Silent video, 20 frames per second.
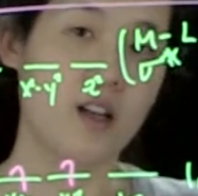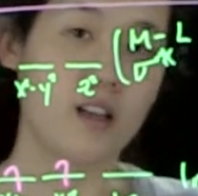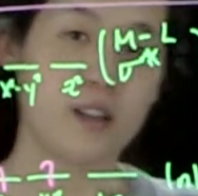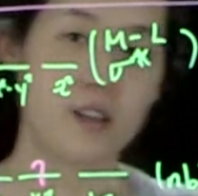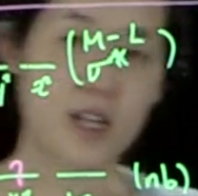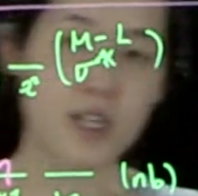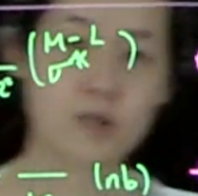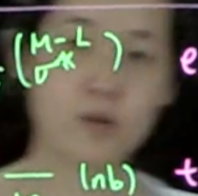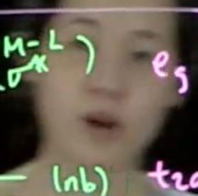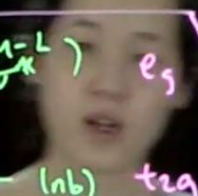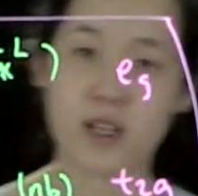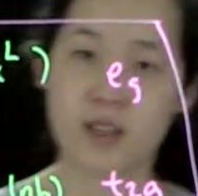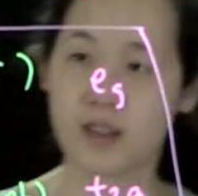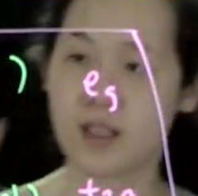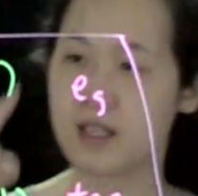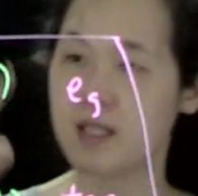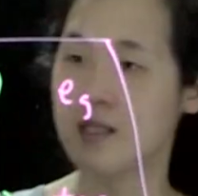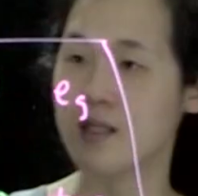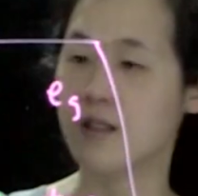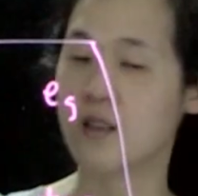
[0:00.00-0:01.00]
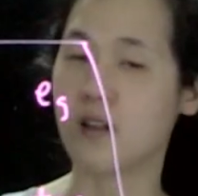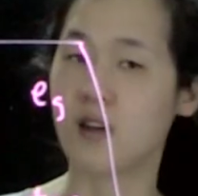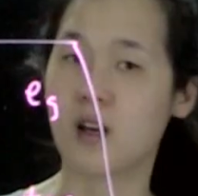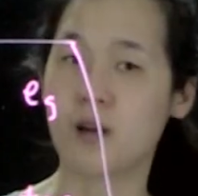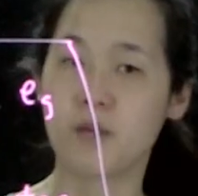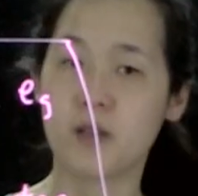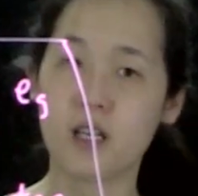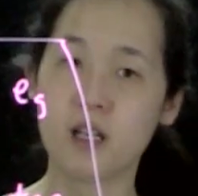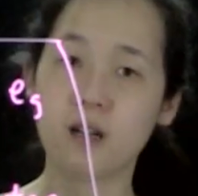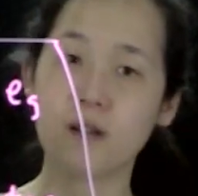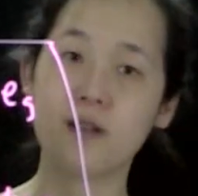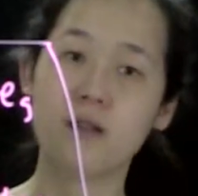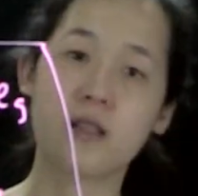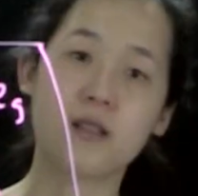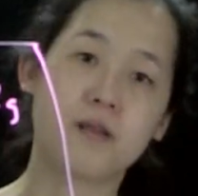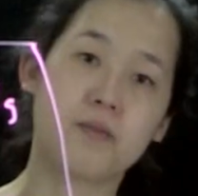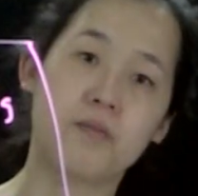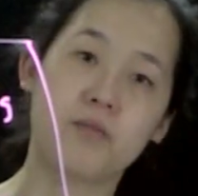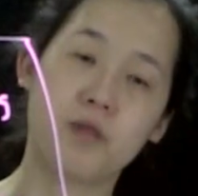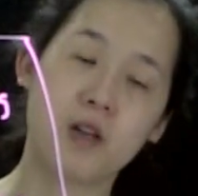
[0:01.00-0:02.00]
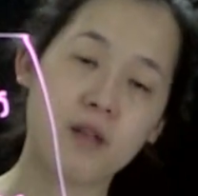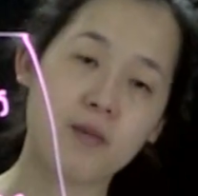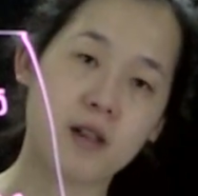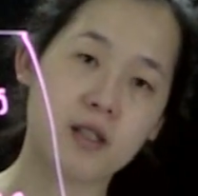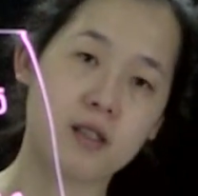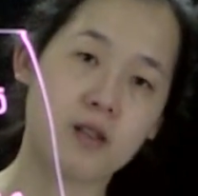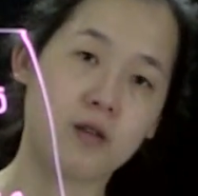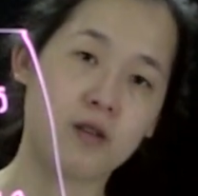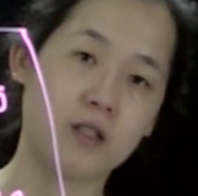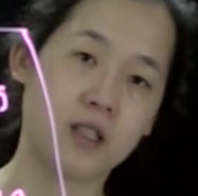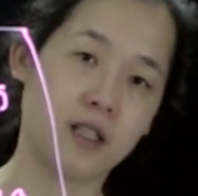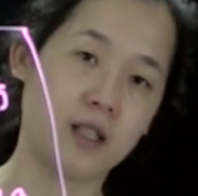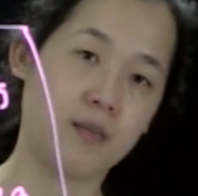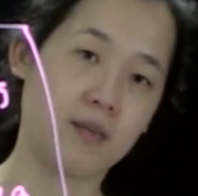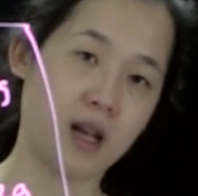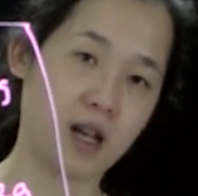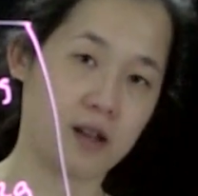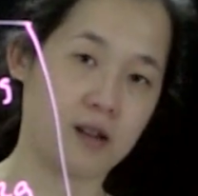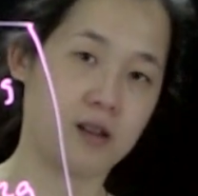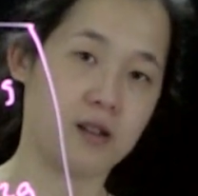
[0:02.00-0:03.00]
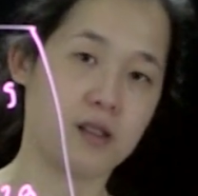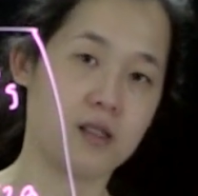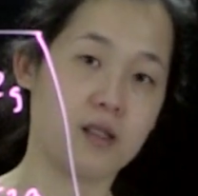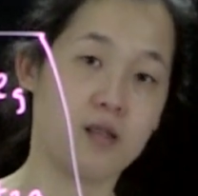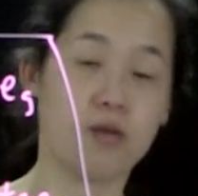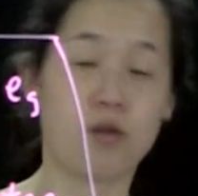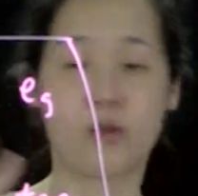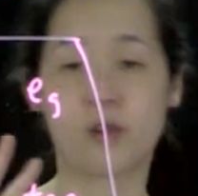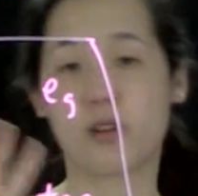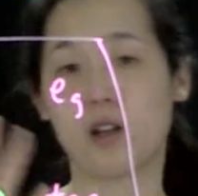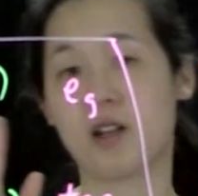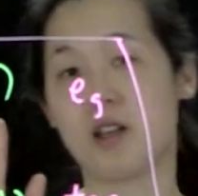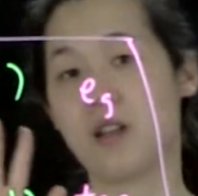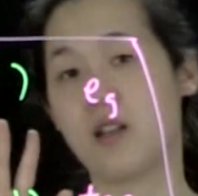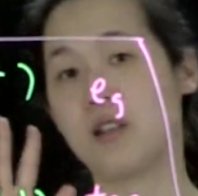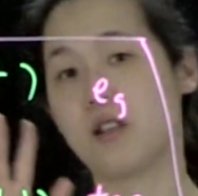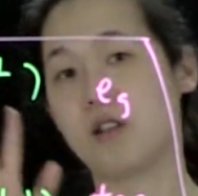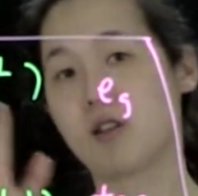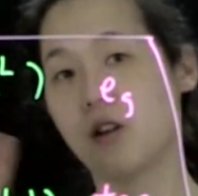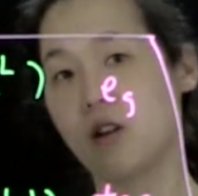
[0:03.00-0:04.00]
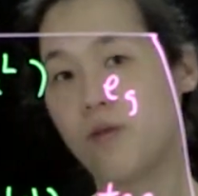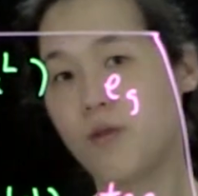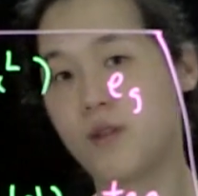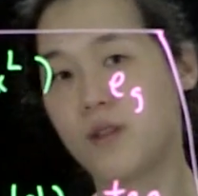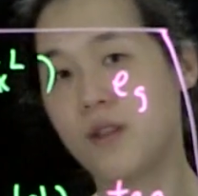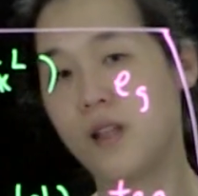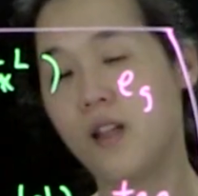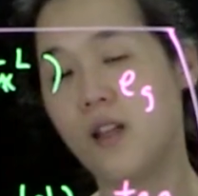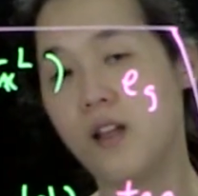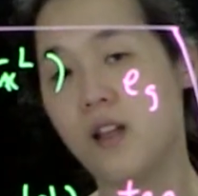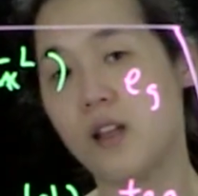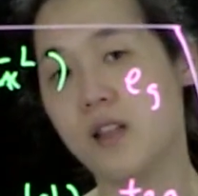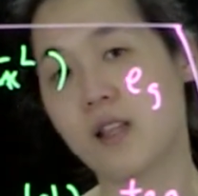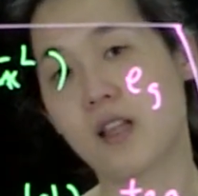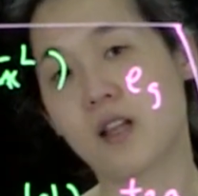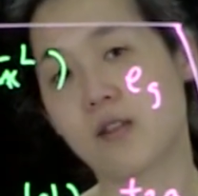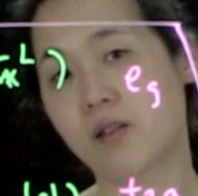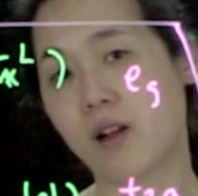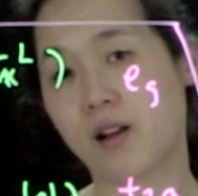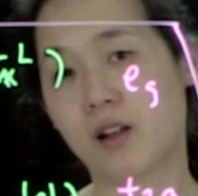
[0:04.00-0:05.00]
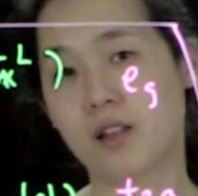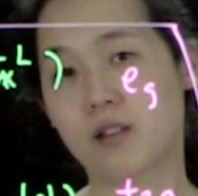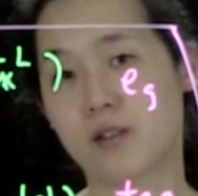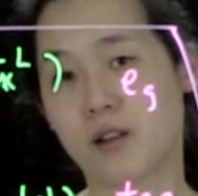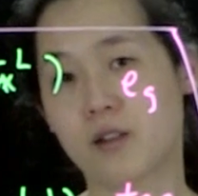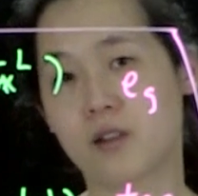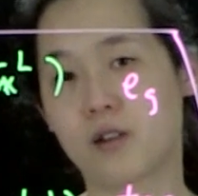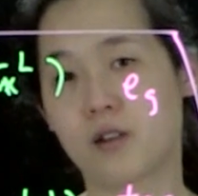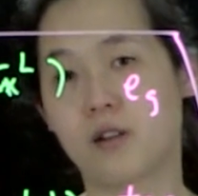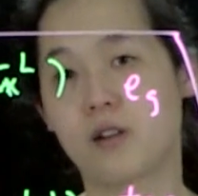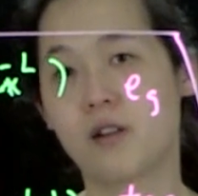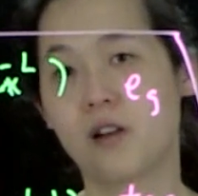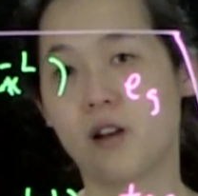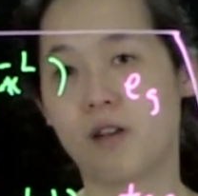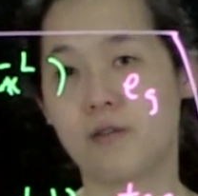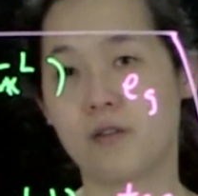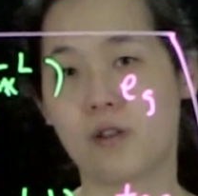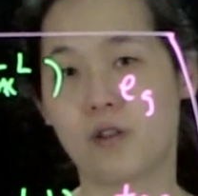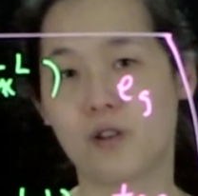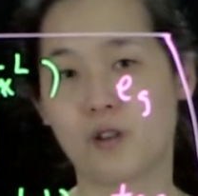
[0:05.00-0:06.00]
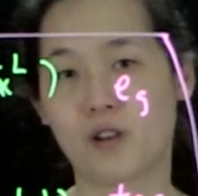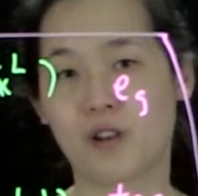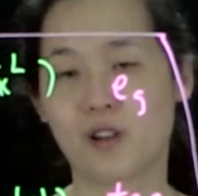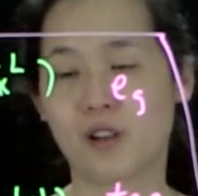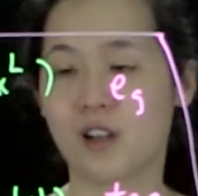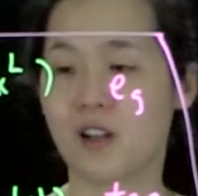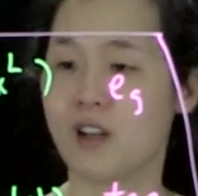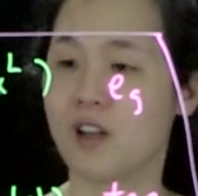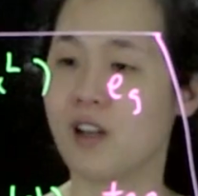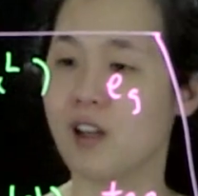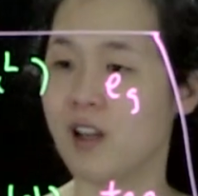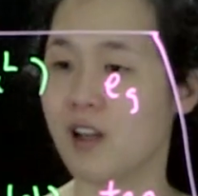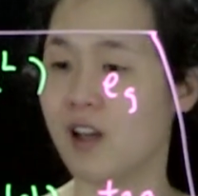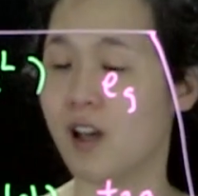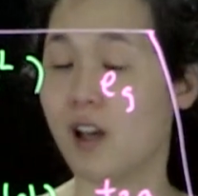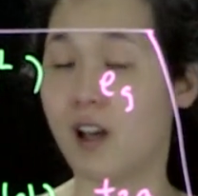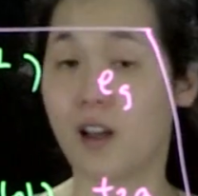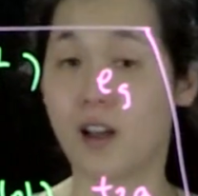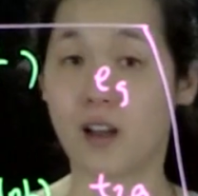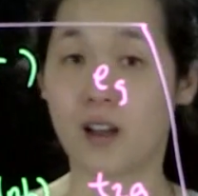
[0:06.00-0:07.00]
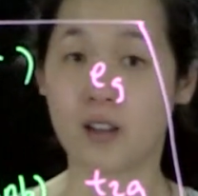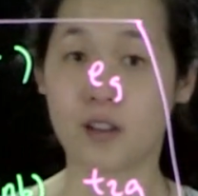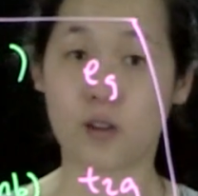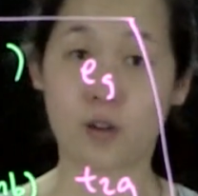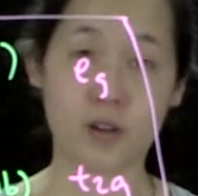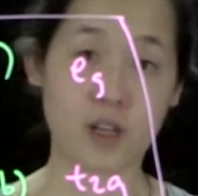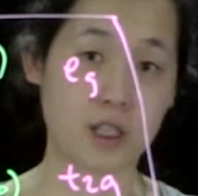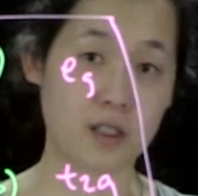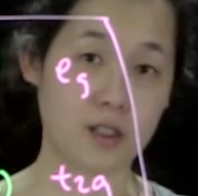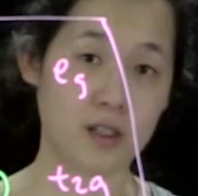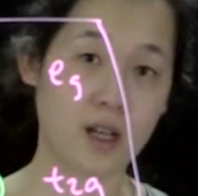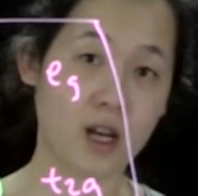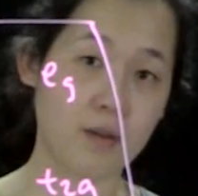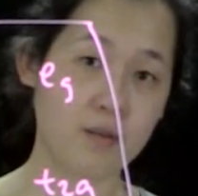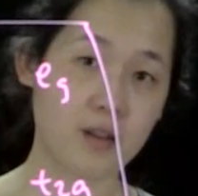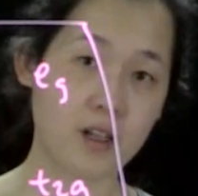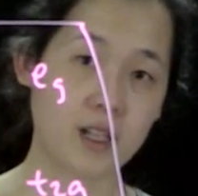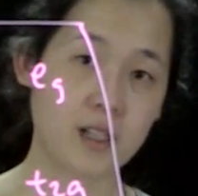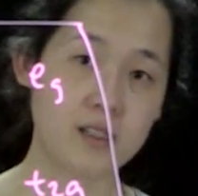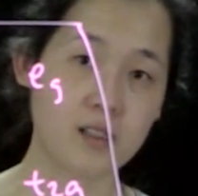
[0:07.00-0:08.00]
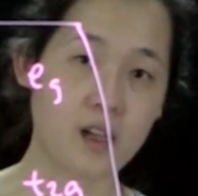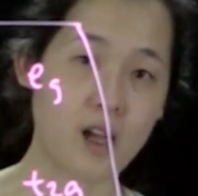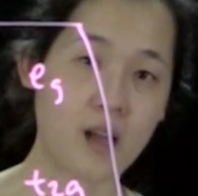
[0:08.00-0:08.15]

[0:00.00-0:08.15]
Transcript: That's why this up here is pretty much the only thing that matters when we're trying to determine the electronic structure of your uh, coordination complex.